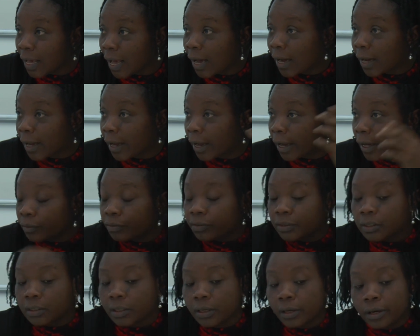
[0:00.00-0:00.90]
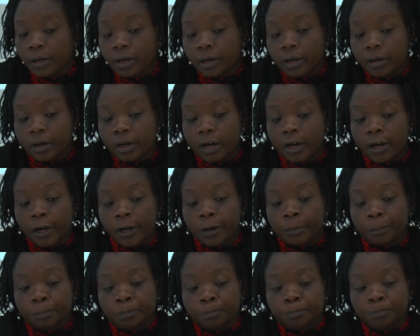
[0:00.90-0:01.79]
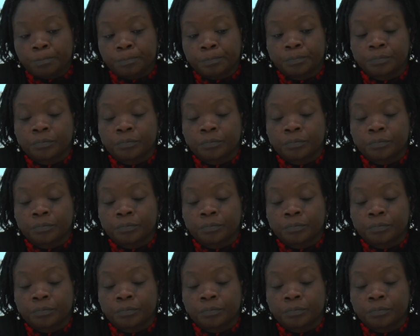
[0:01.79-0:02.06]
archives. And